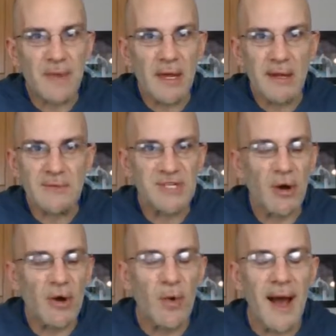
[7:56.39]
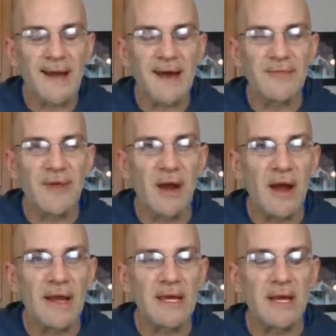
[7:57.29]
and it was all quiet out there,
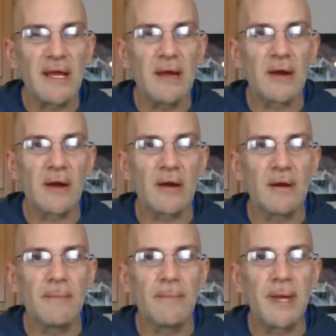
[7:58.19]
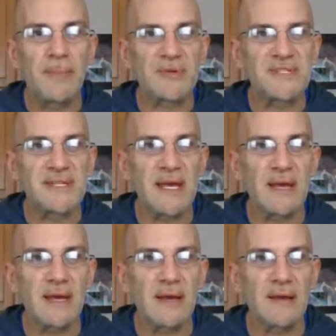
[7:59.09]
and he could hear people
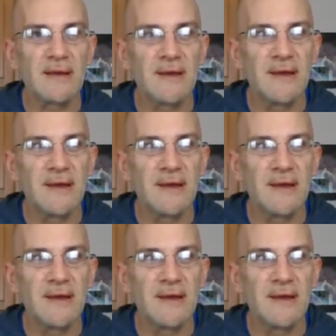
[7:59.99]
singing